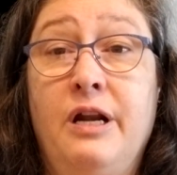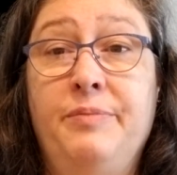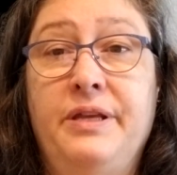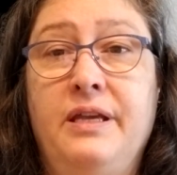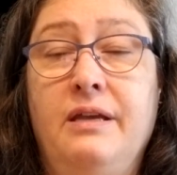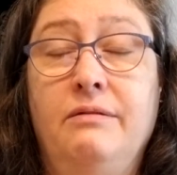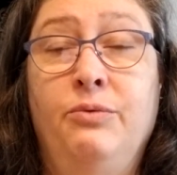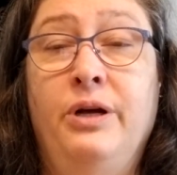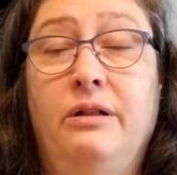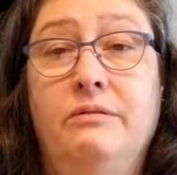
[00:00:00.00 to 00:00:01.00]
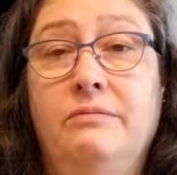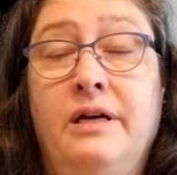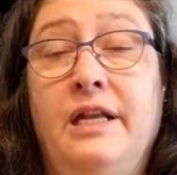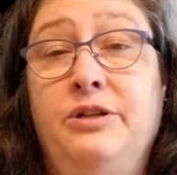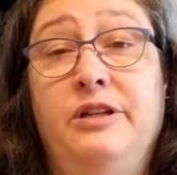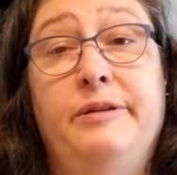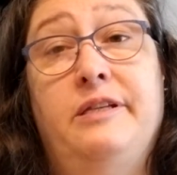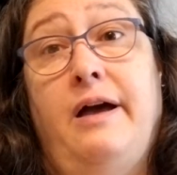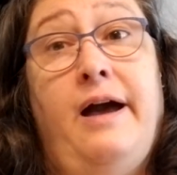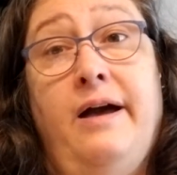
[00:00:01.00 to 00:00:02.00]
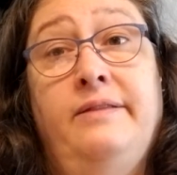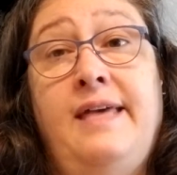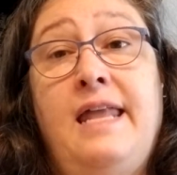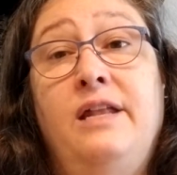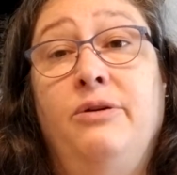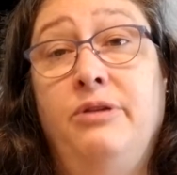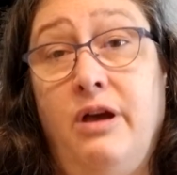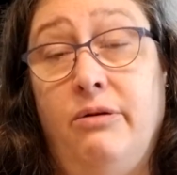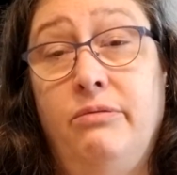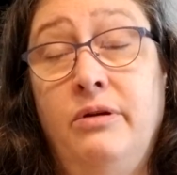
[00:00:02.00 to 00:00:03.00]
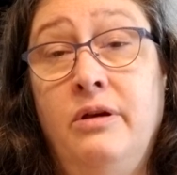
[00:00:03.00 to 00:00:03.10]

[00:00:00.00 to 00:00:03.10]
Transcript: And I'm thinking, well, and I told him, I said, "That I don't know."